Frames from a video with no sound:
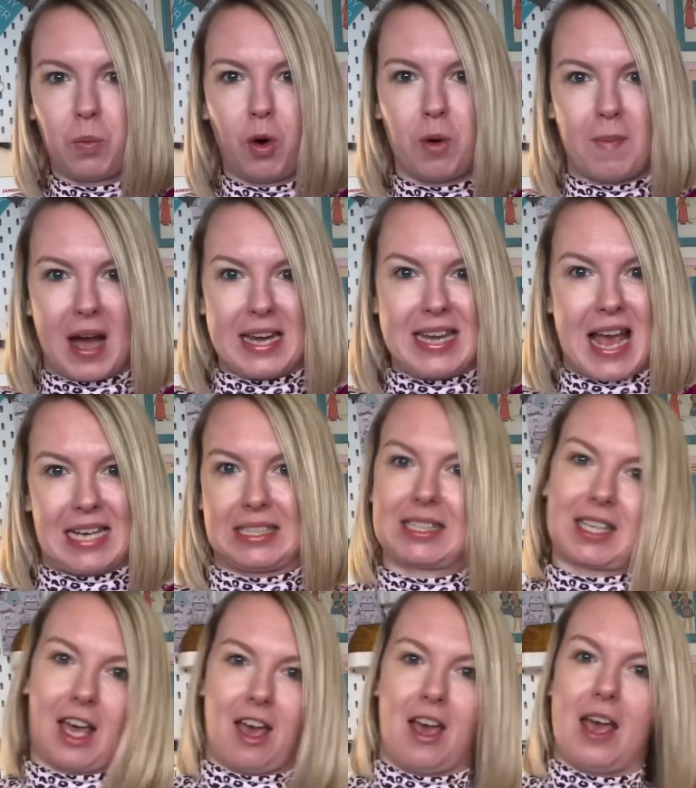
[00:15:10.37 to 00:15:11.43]
wore my Ness
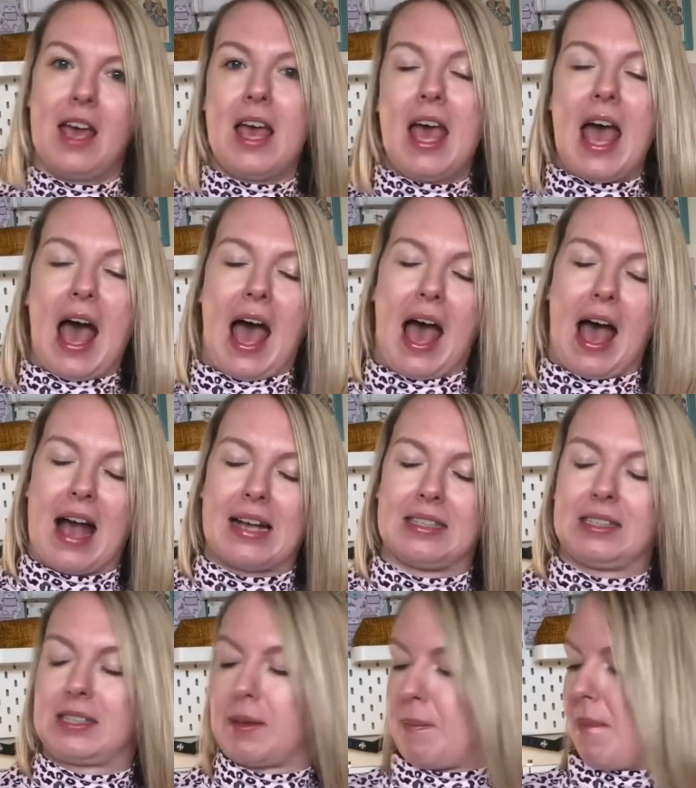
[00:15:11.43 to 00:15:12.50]
skirt
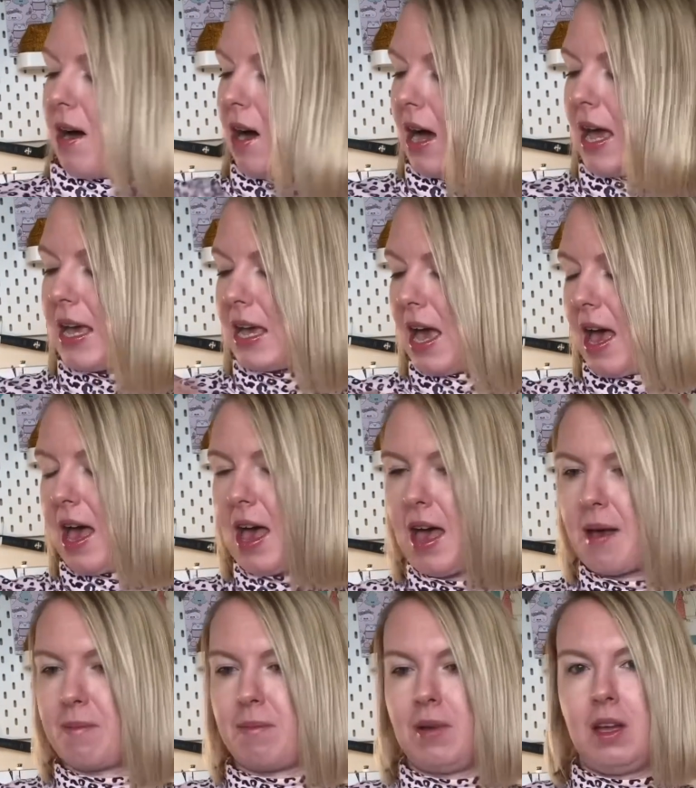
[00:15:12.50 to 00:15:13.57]
and
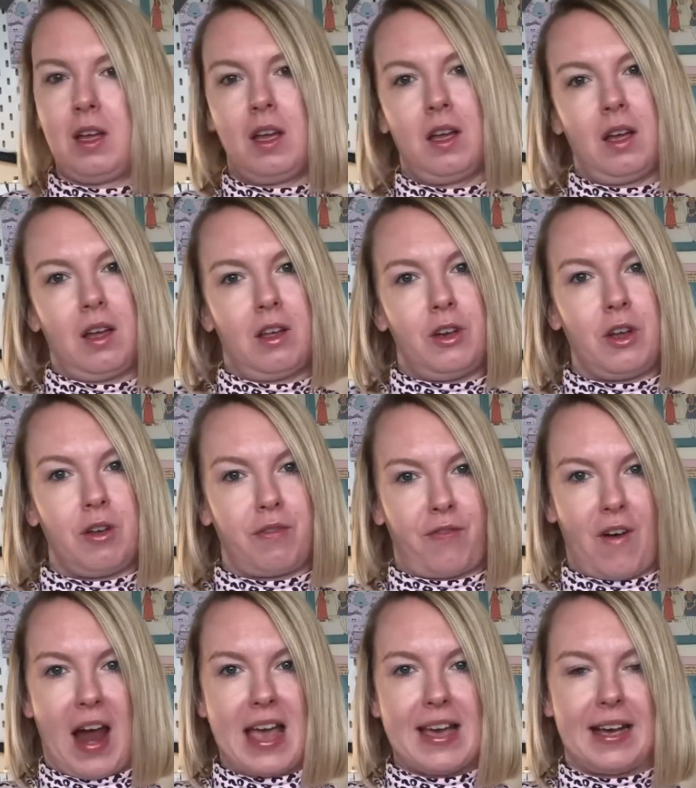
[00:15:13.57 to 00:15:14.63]
my new
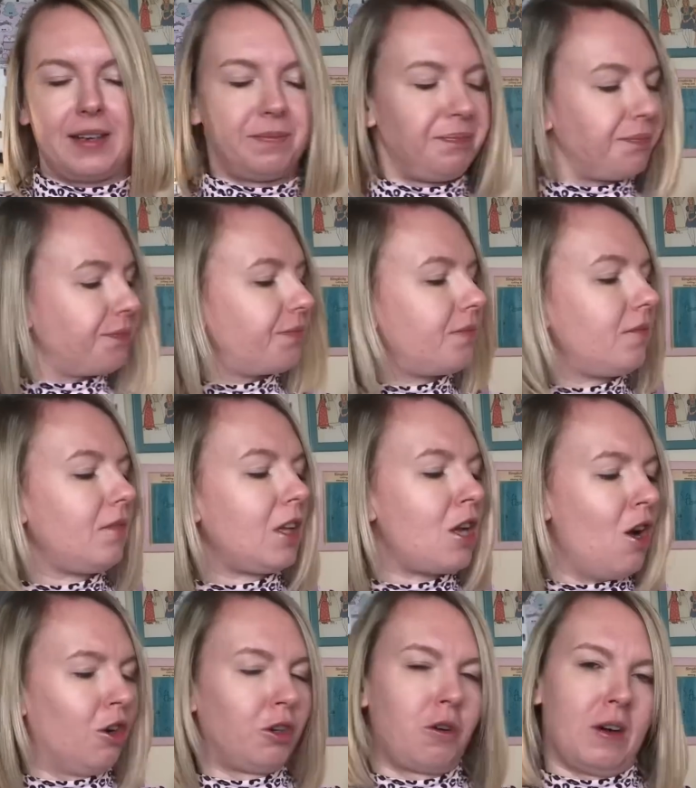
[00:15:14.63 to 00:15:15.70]
Freya
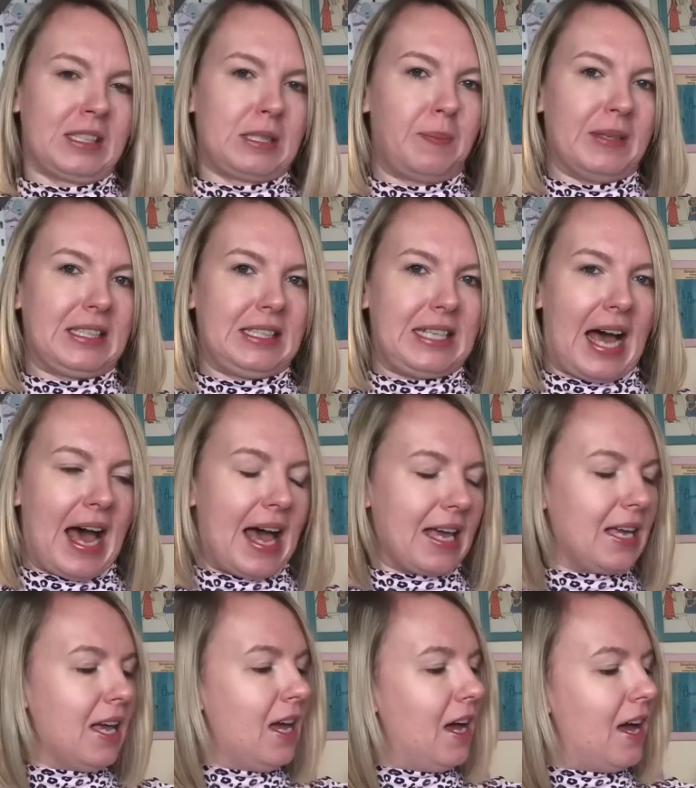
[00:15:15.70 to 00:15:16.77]
on Christmas
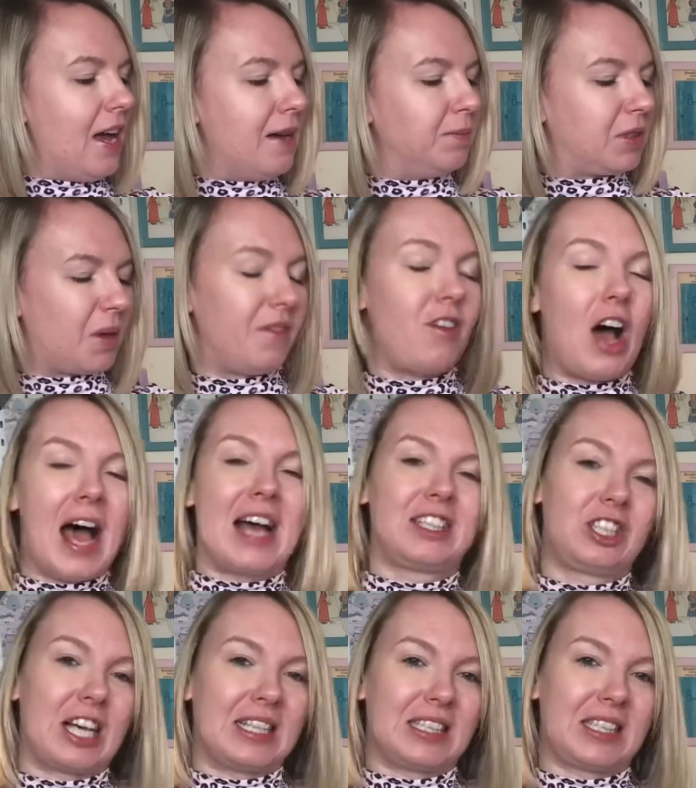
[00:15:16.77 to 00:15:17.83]
Day, so I've not had
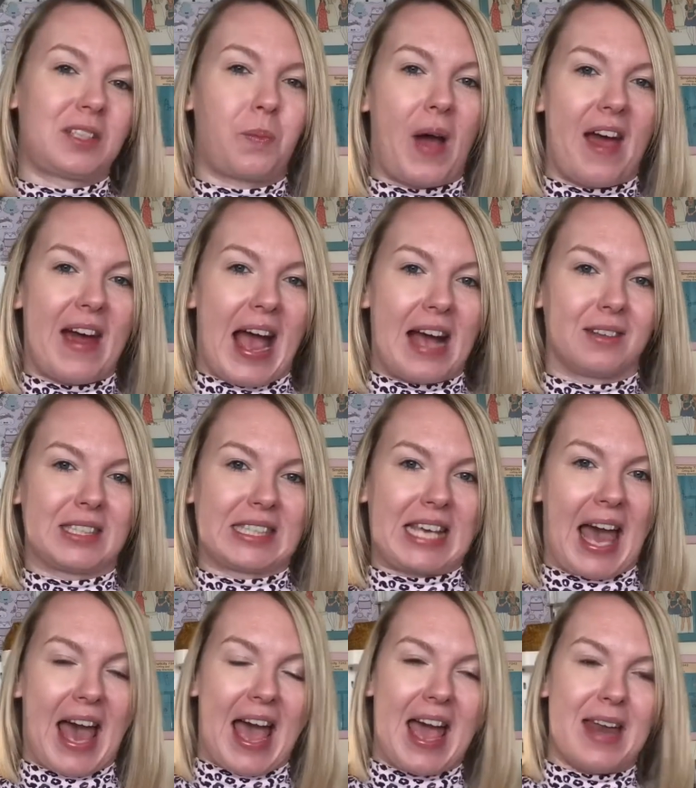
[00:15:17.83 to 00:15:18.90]
a chance to wear it out
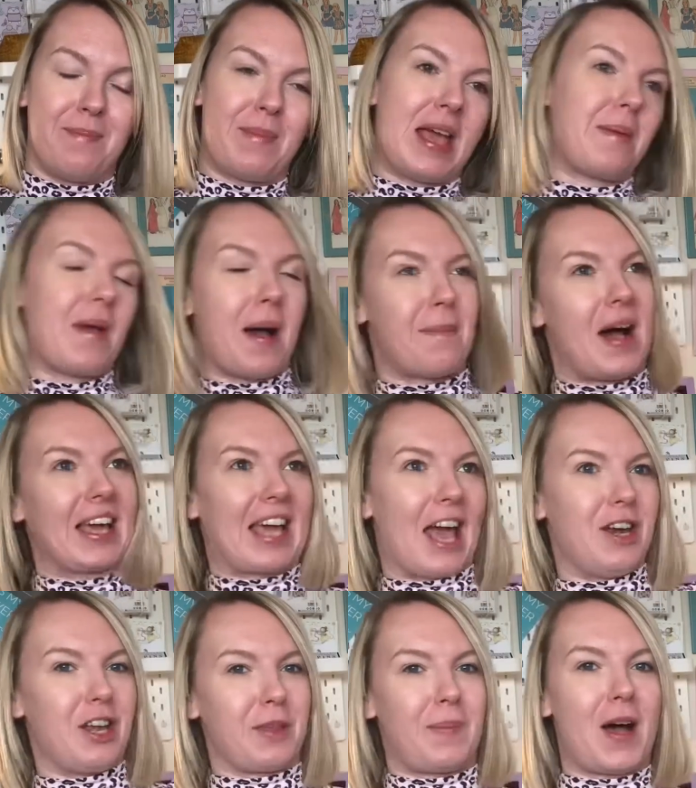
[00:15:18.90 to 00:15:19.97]
again. Maybe I might
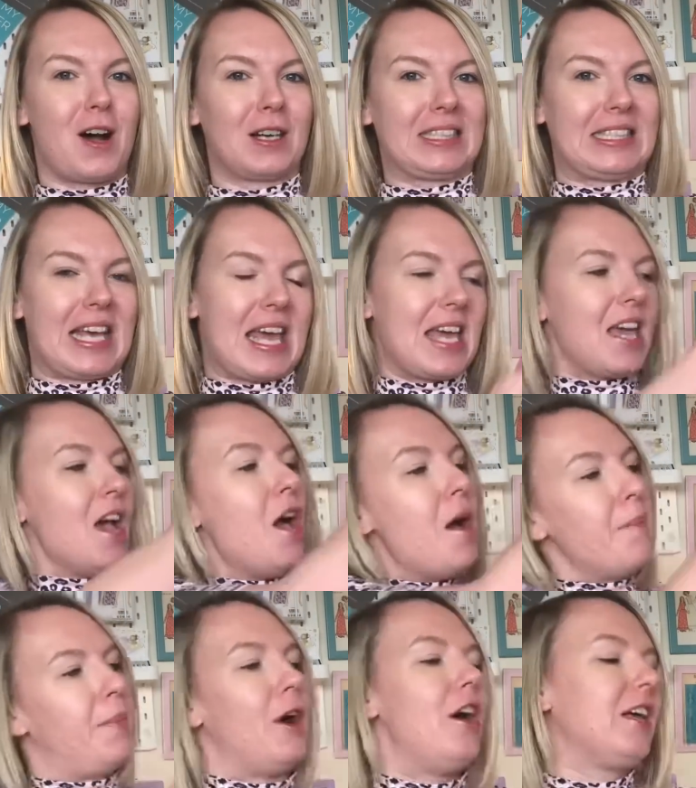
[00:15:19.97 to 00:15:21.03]
get another party,
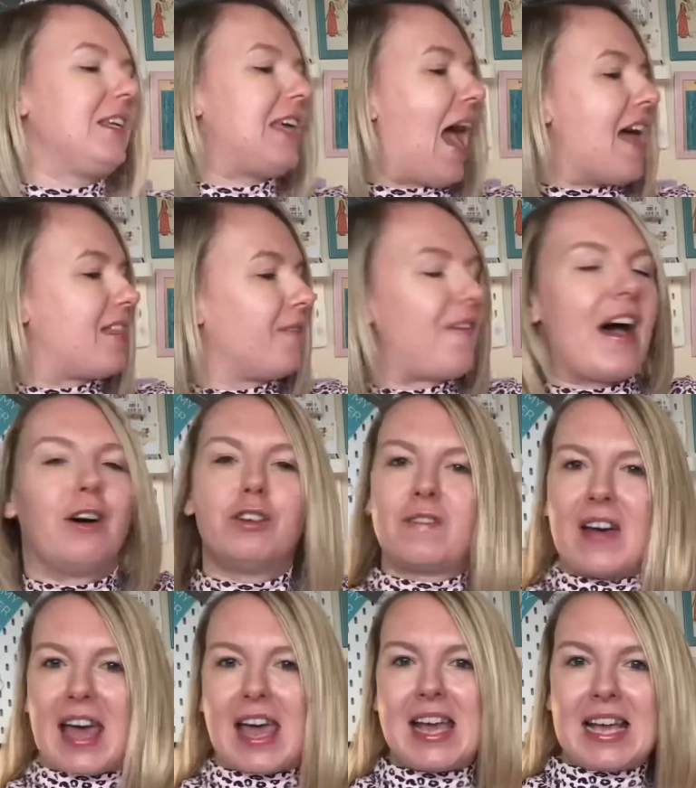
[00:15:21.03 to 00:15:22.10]
but yeah, the
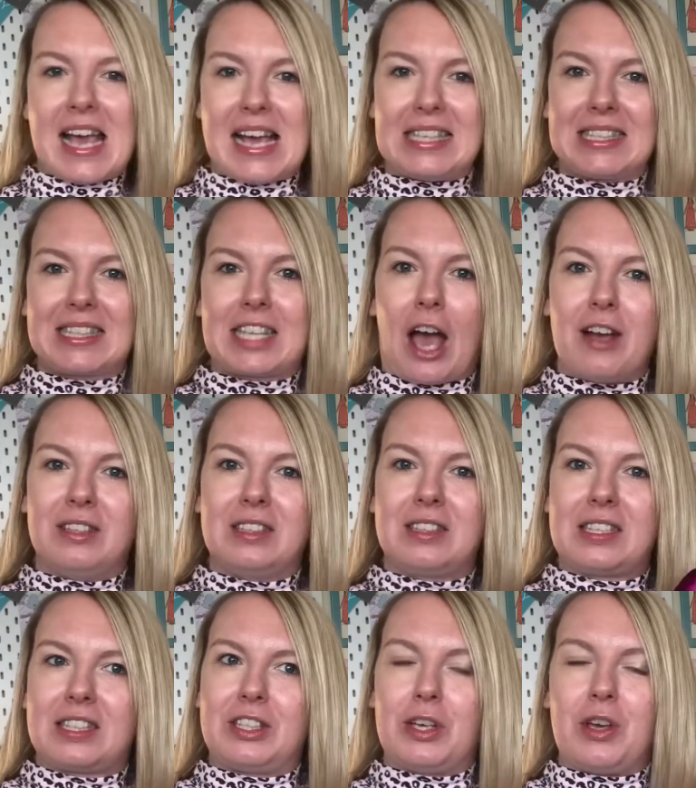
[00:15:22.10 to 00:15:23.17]
velvet, it's going
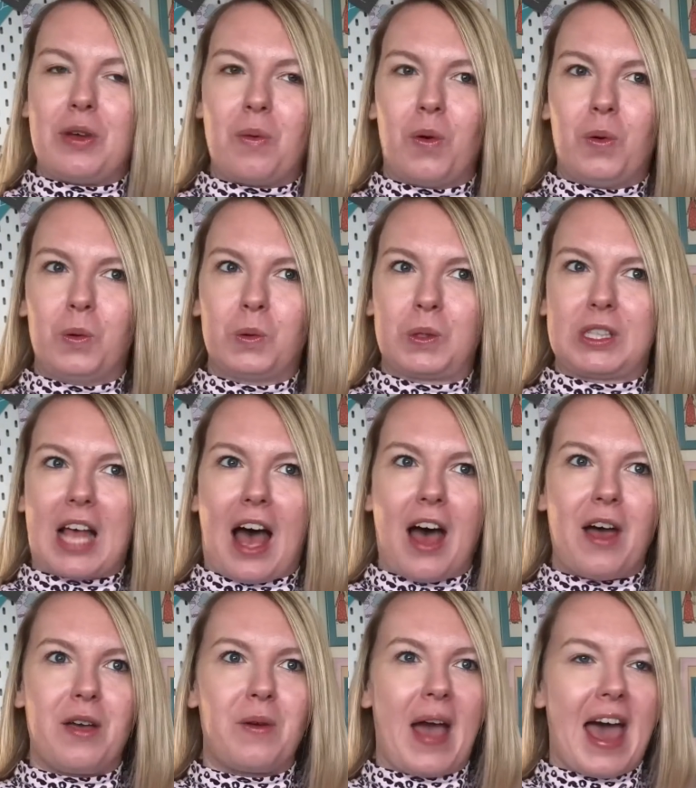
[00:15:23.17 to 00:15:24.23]
to
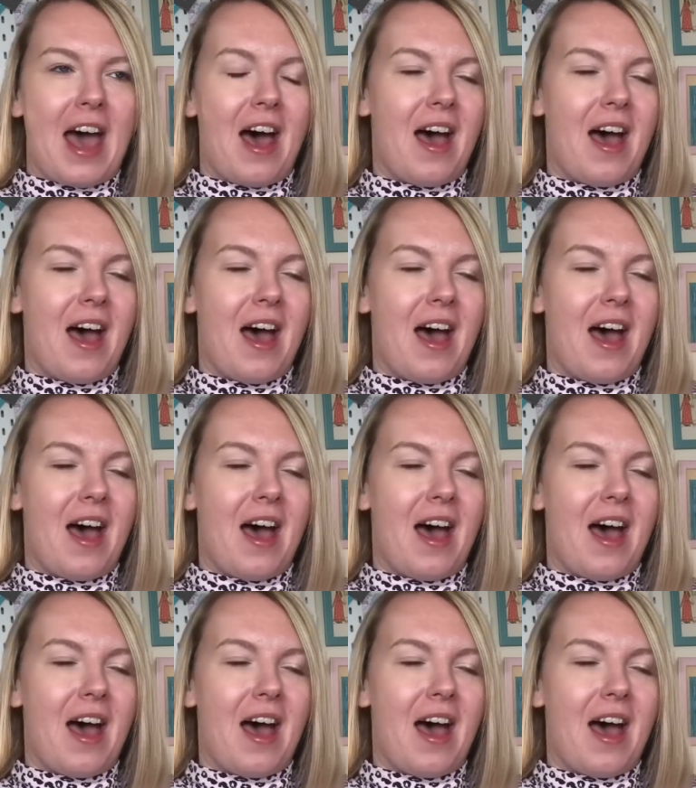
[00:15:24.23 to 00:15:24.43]
also